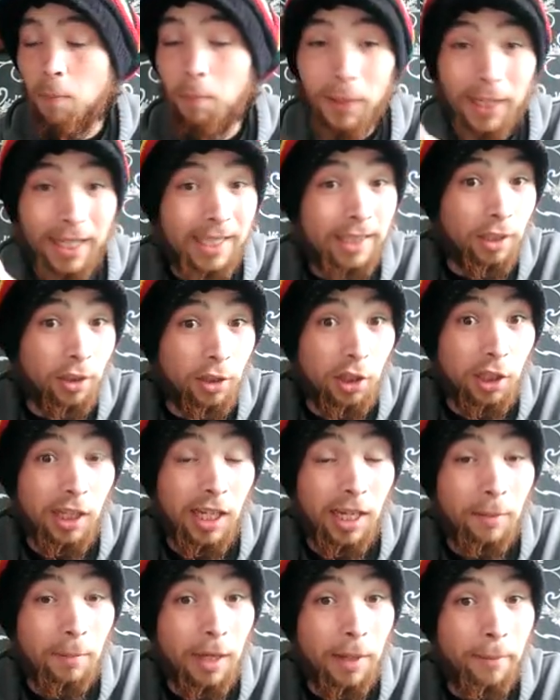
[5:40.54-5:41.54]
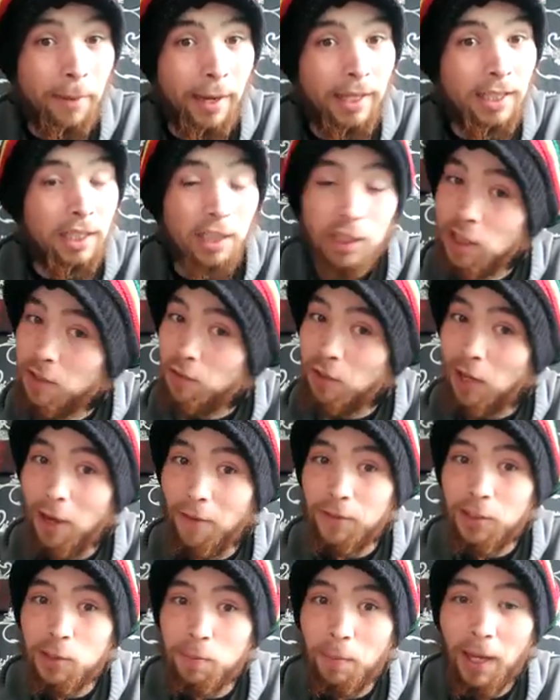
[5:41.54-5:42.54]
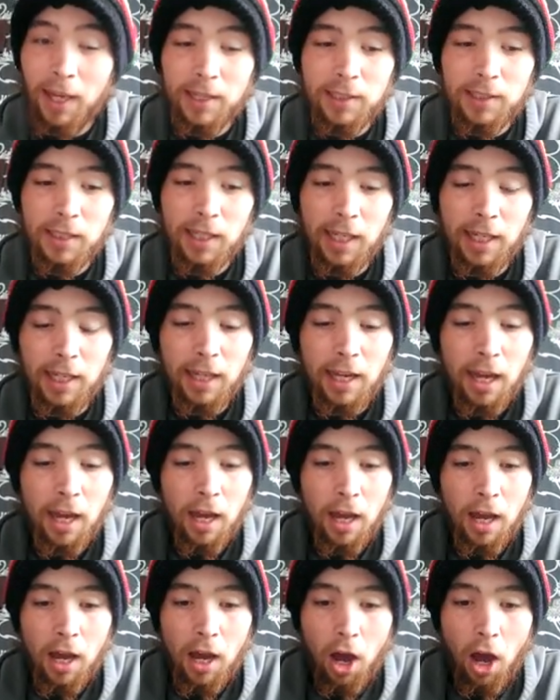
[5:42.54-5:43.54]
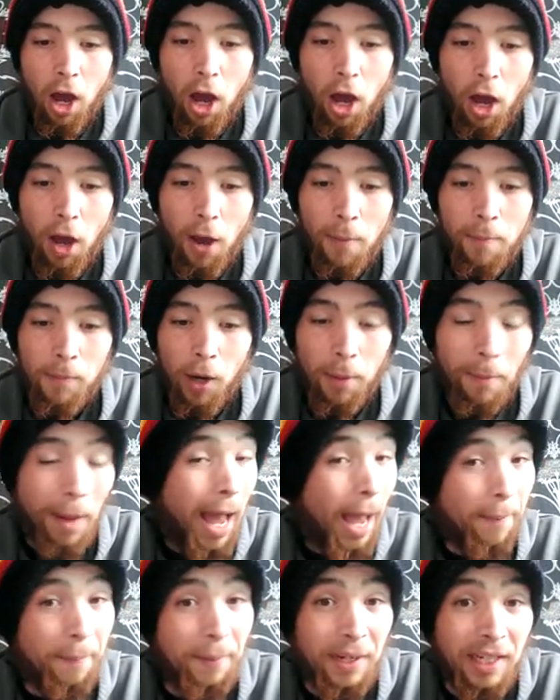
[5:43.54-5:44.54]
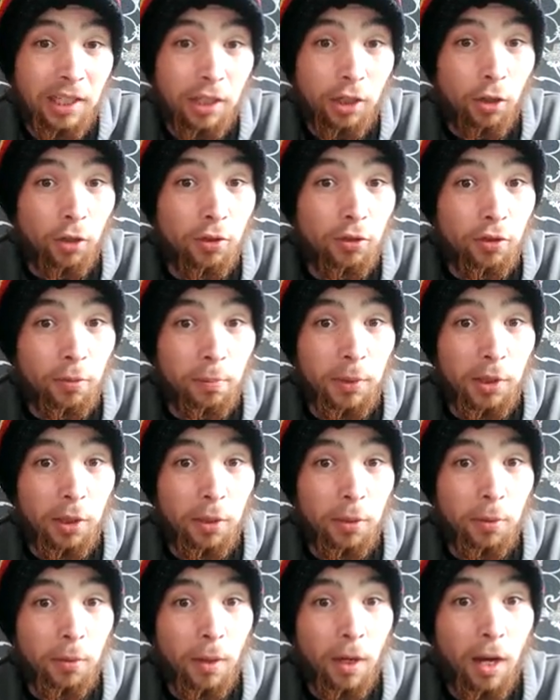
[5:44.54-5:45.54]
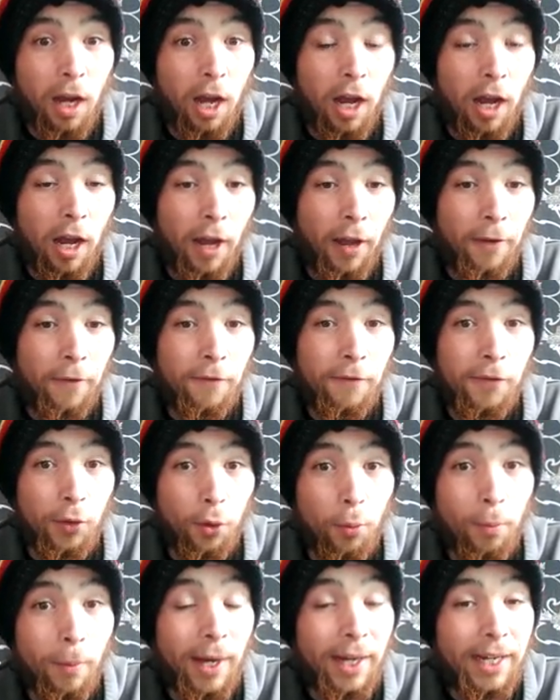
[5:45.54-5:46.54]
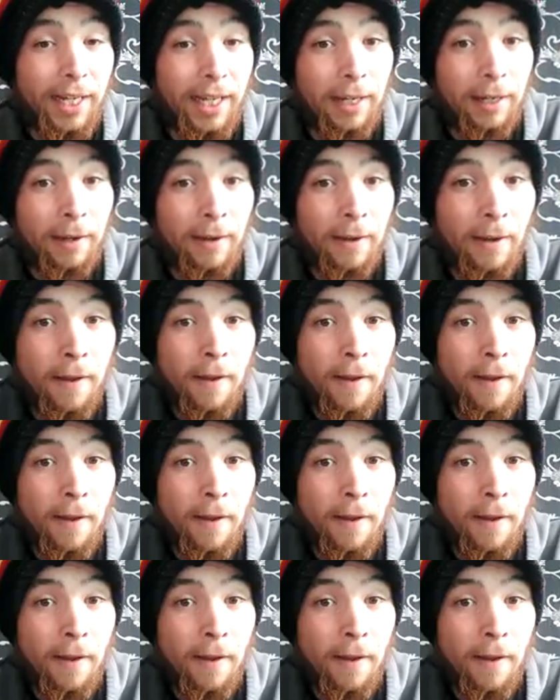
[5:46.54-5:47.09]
please could you give me a message if you have a spare seat. I'm happy to contribute fuel money.